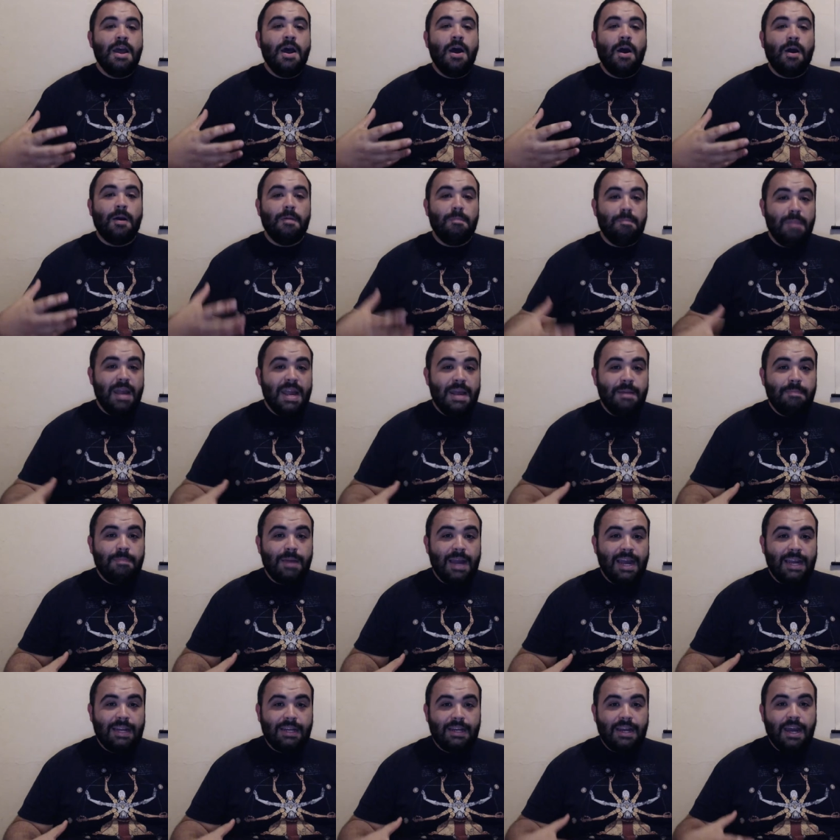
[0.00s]
our main
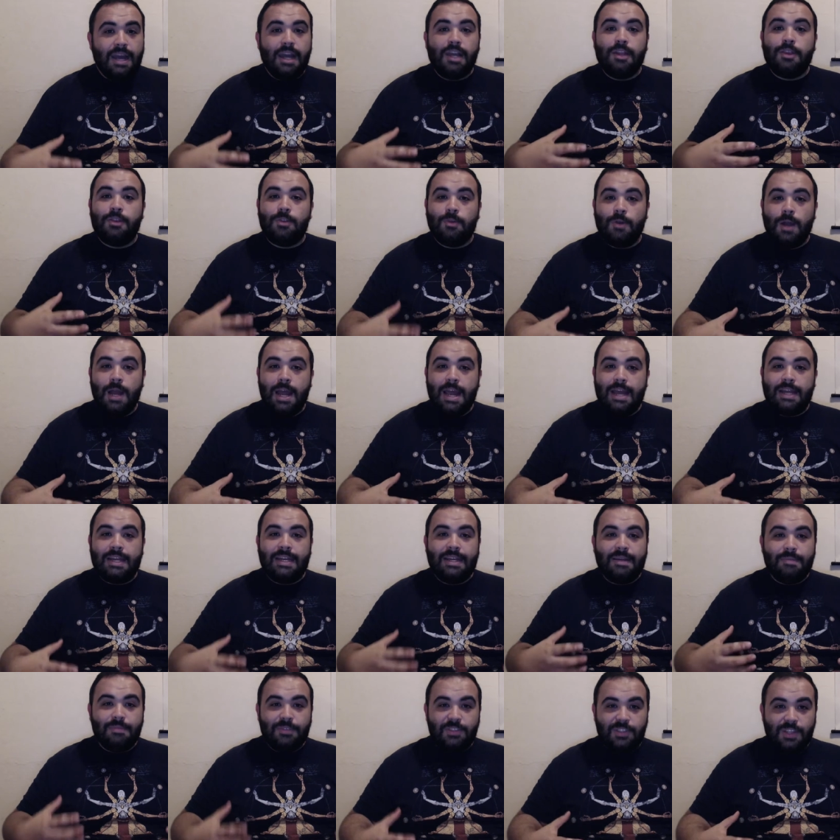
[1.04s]
bad guy, Thragg
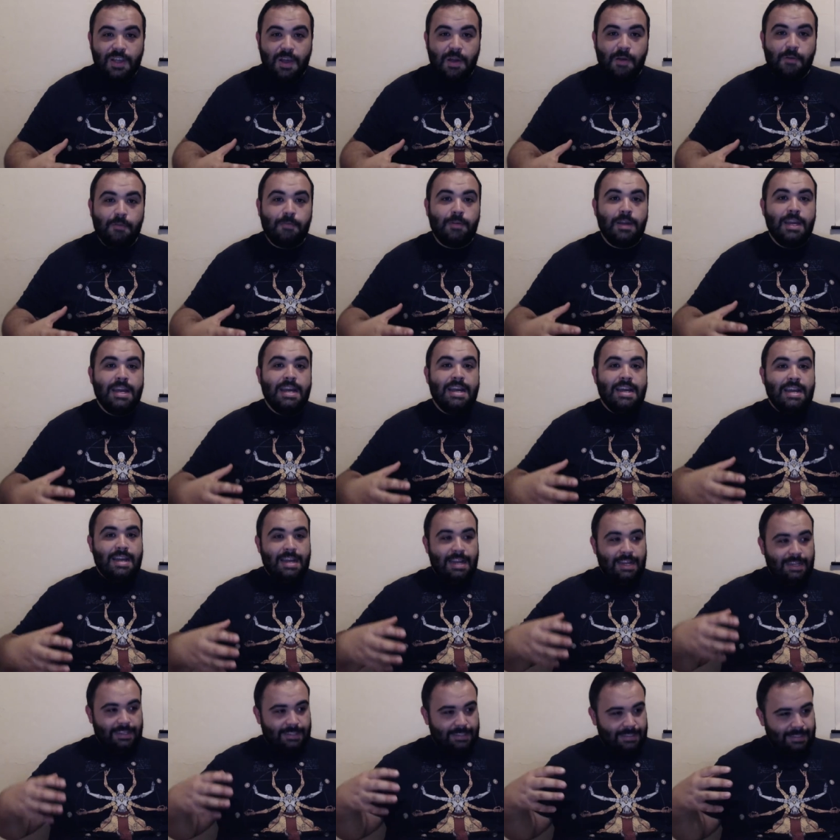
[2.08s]
himself,
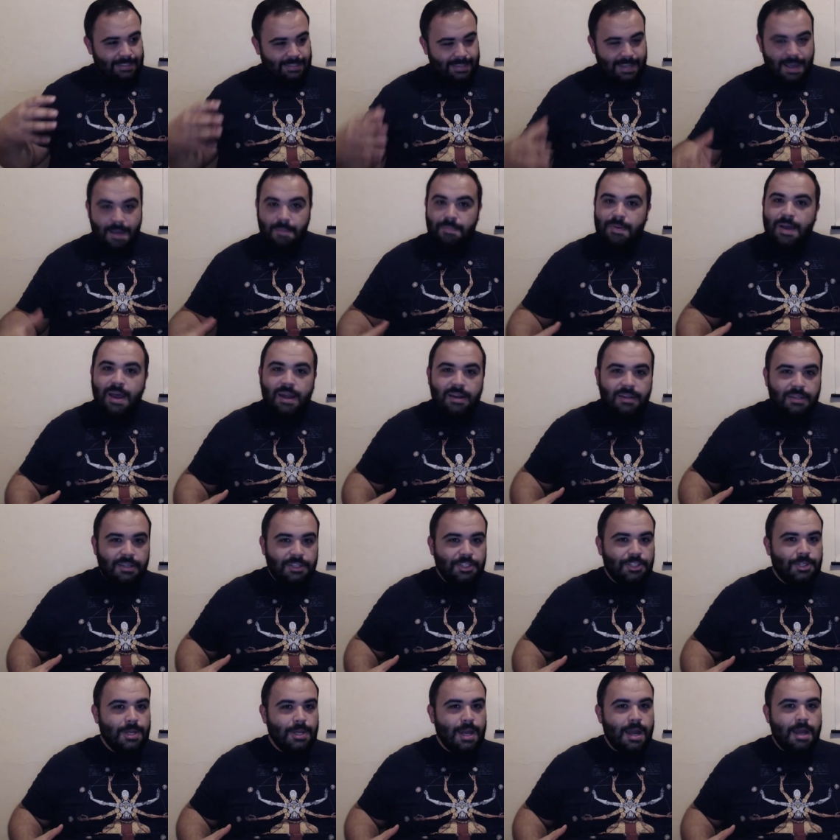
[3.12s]
step out of the
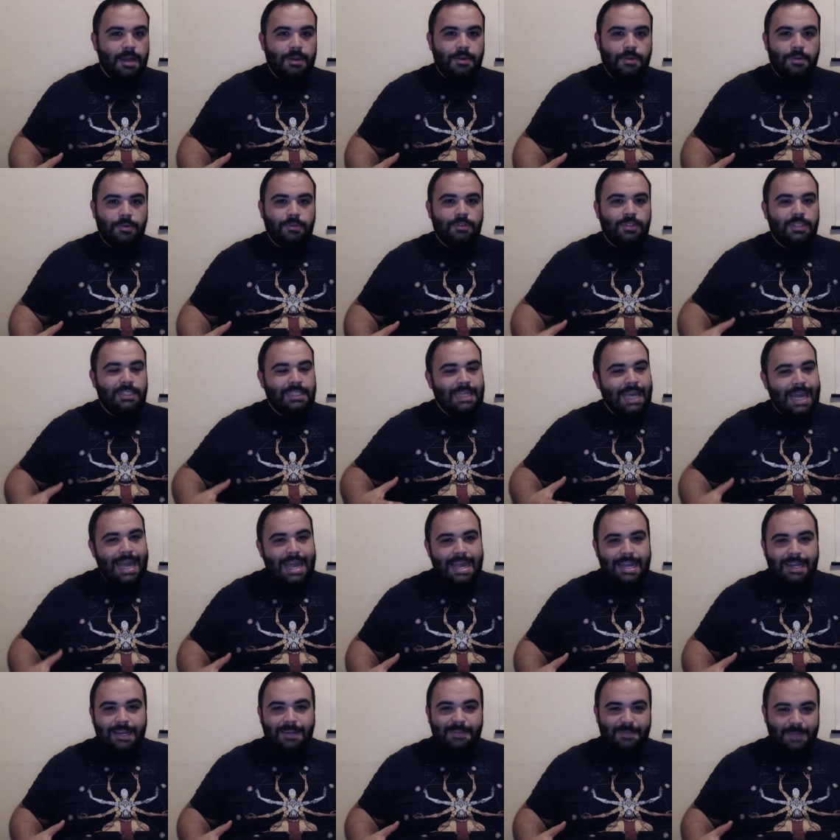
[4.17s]
shadows,
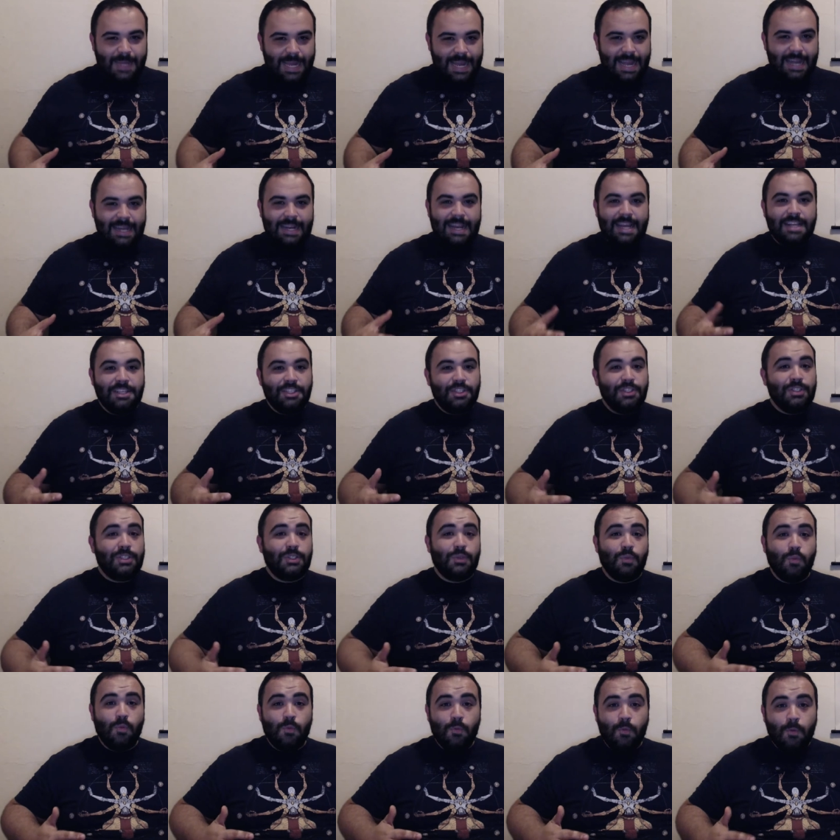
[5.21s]
take command, and just
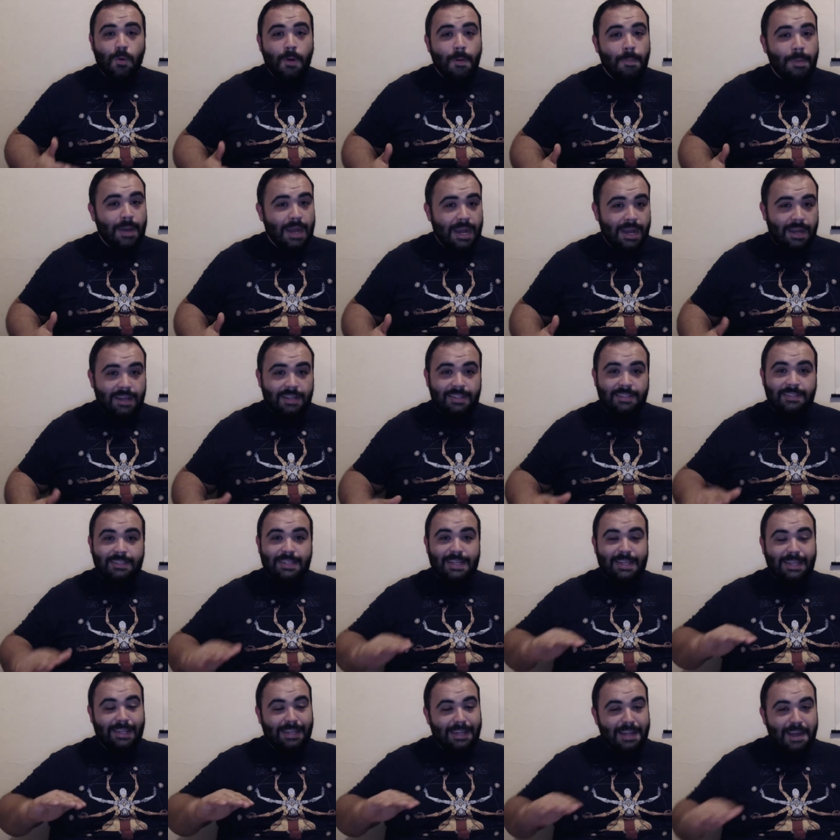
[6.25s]
whoop ass
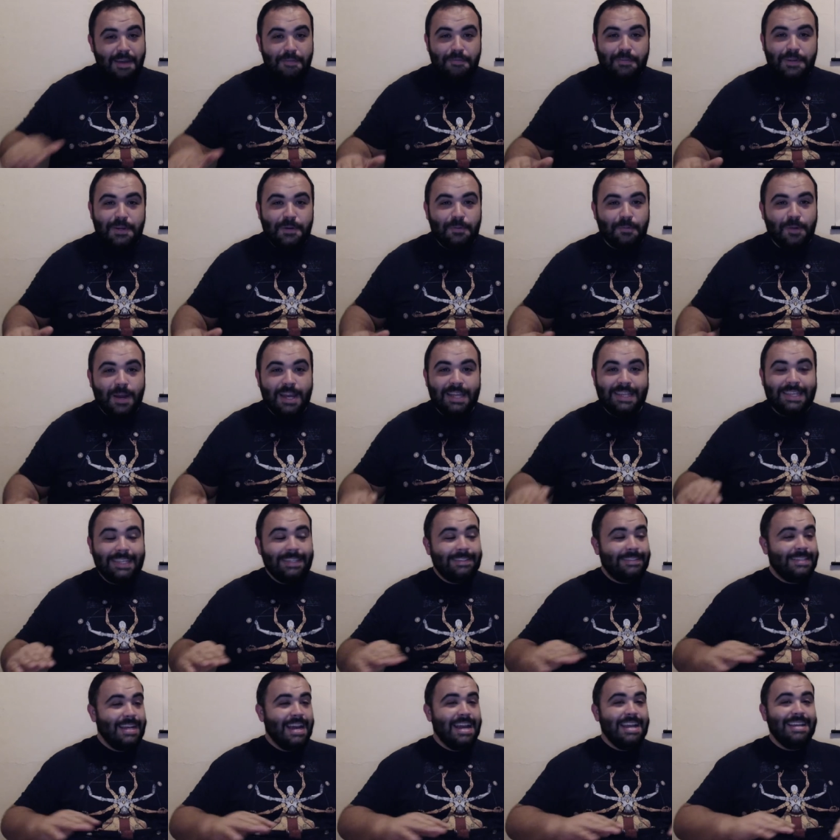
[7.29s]
left and right.
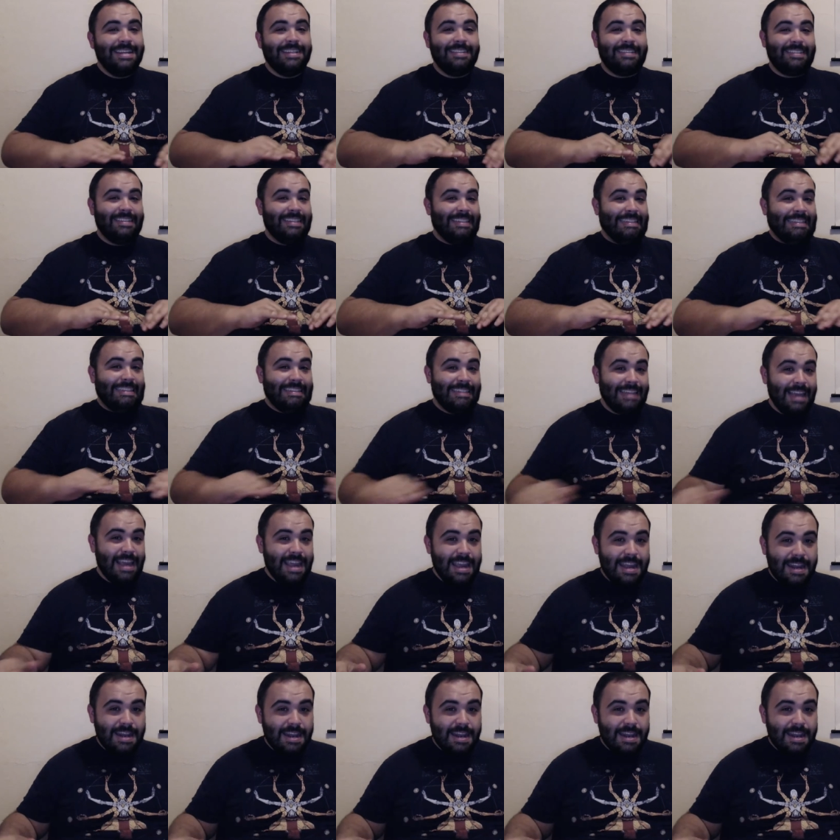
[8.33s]
This guy is insane.